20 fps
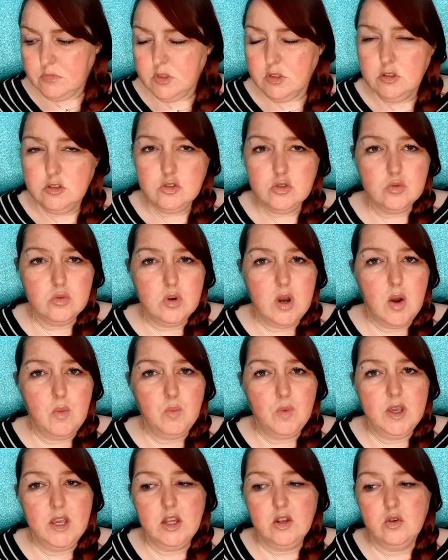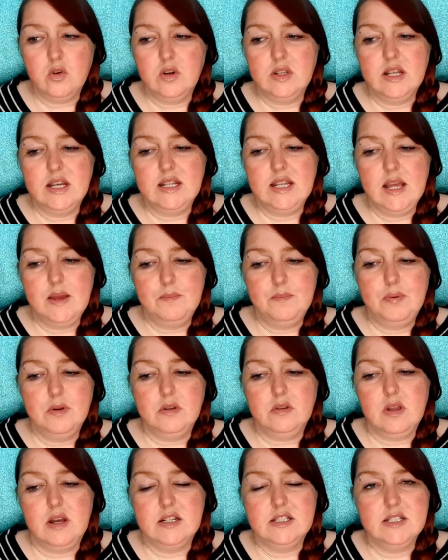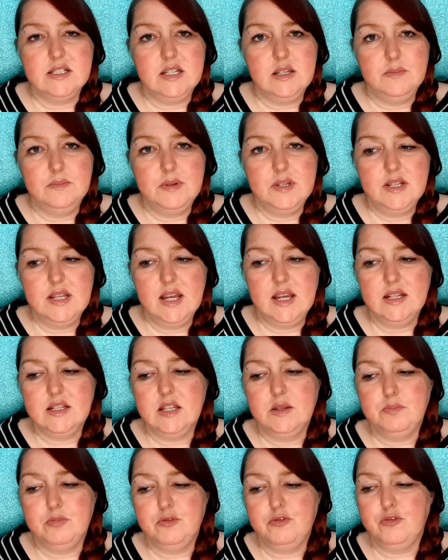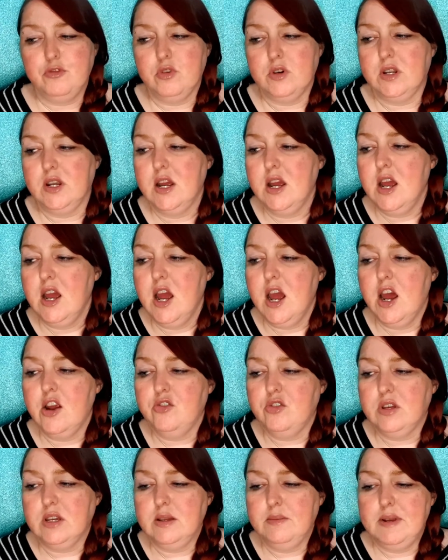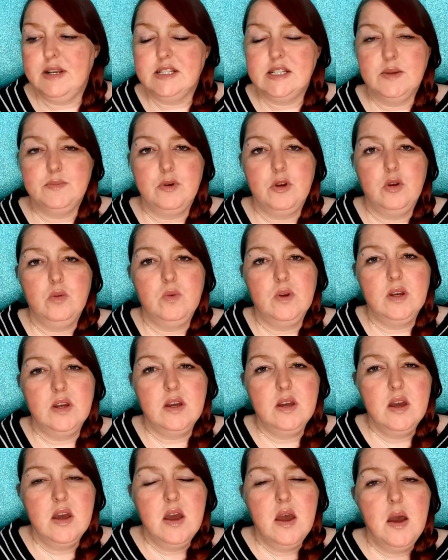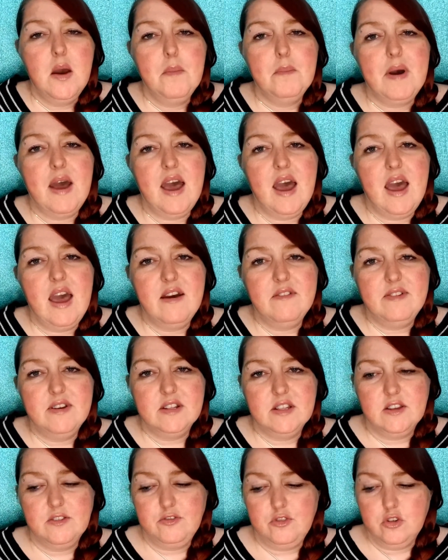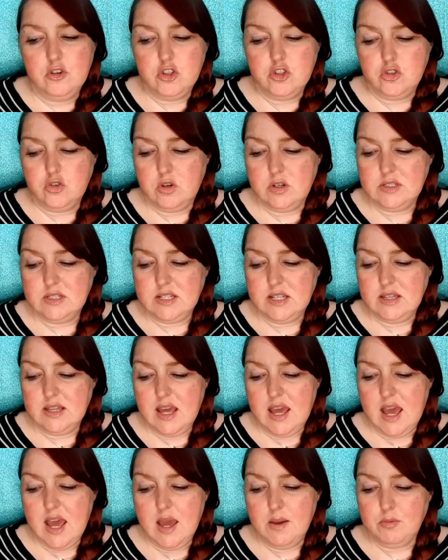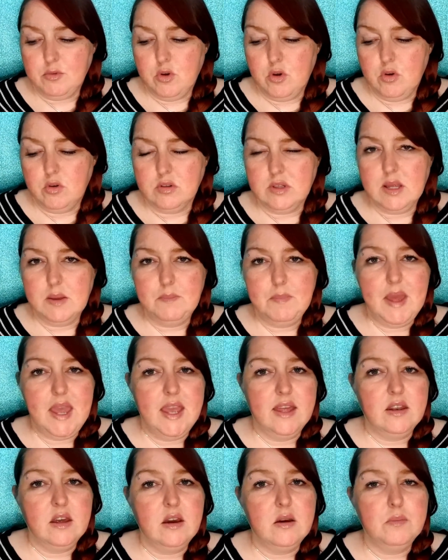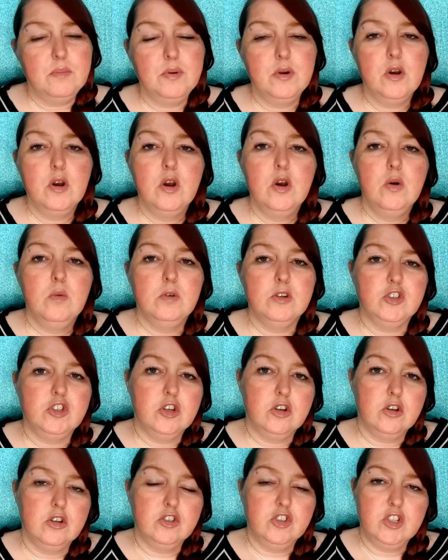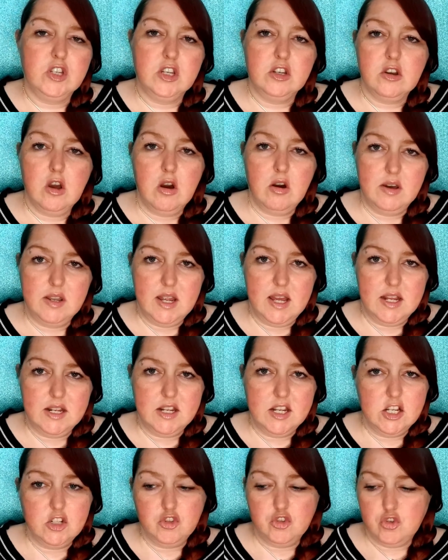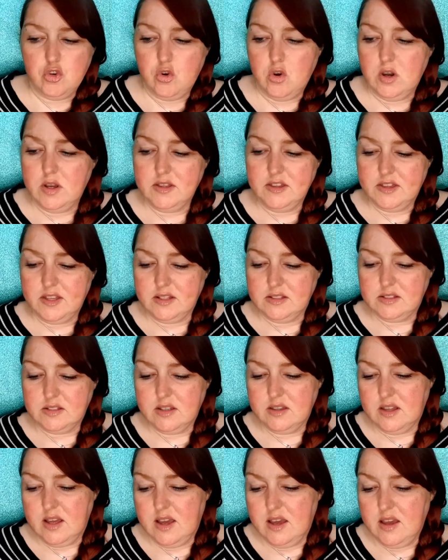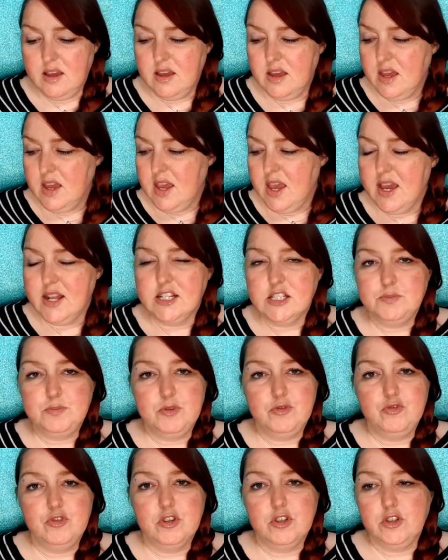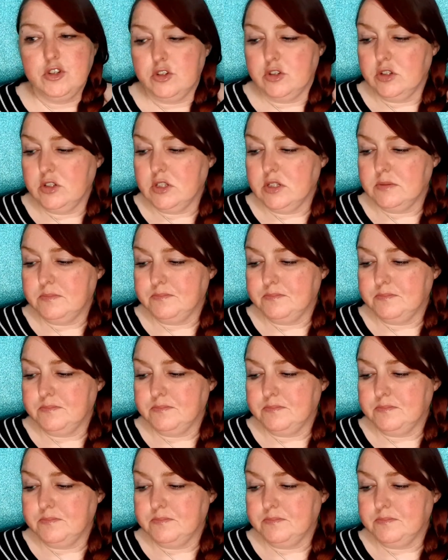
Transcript: So I'm waiting on a tempered glass screen protector before I really mess about with it. But I have had a few shots of the app called Pen Up, which allows you to colour in and draw and things like that, and it's been really good.